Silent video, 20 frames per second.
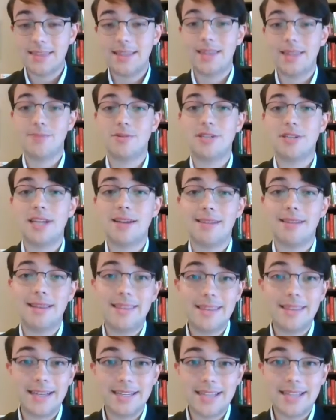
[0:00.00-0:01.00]
the libertarian
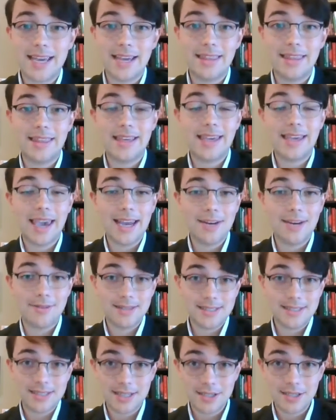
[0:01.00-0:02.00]
think tank, the Cato
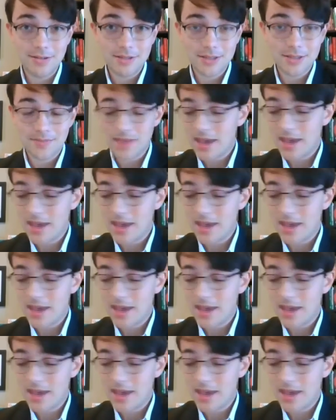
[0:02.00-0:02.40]
Institute.